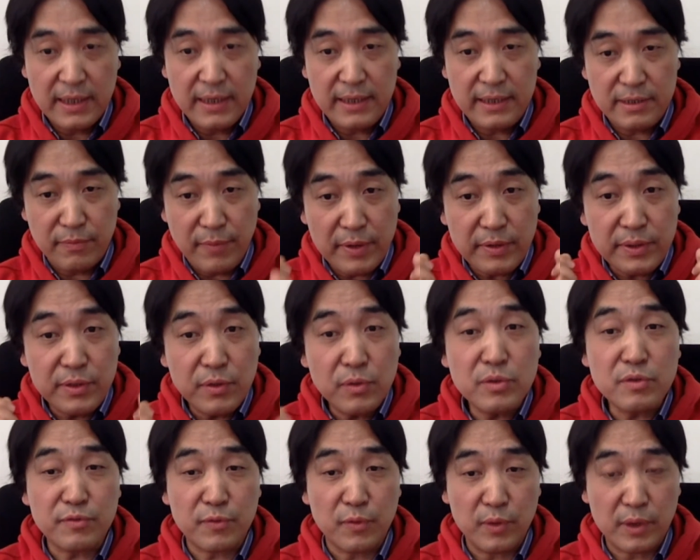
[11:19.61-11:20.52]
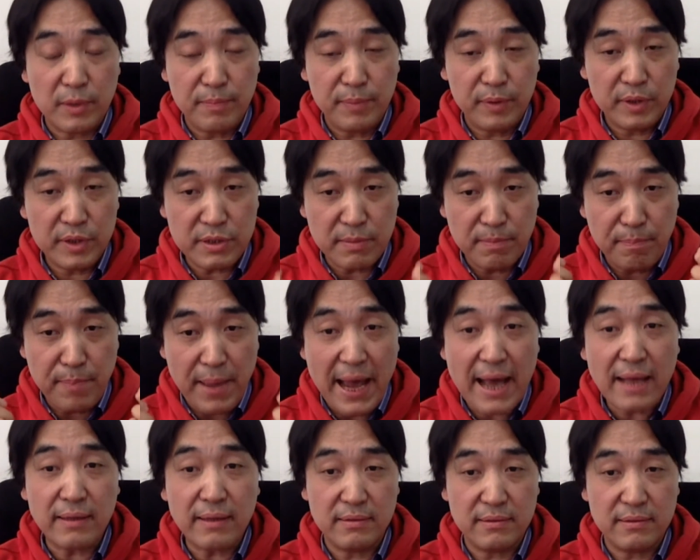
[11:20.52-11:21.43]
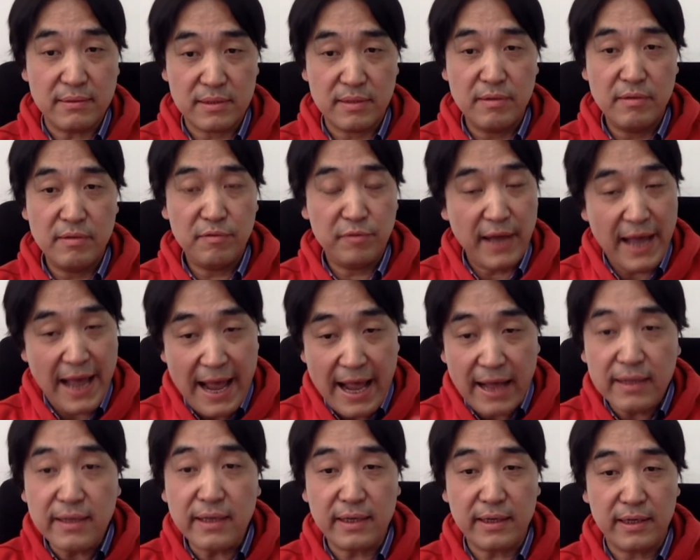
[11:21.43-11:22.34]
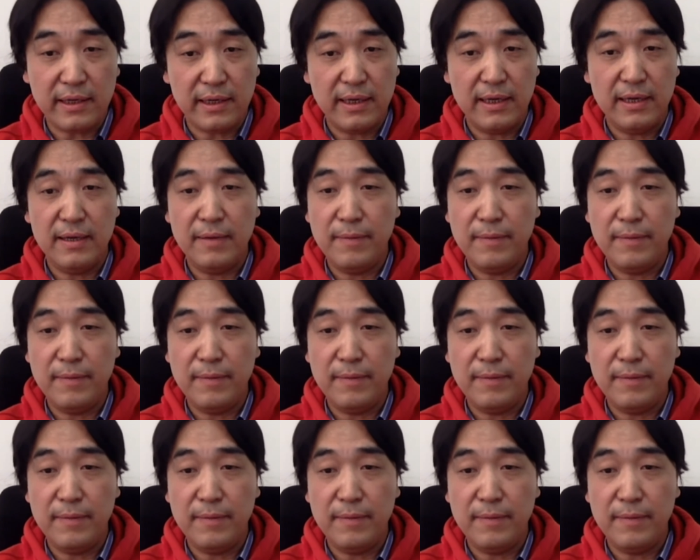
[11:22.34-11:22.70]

is a very useful computation patterns for any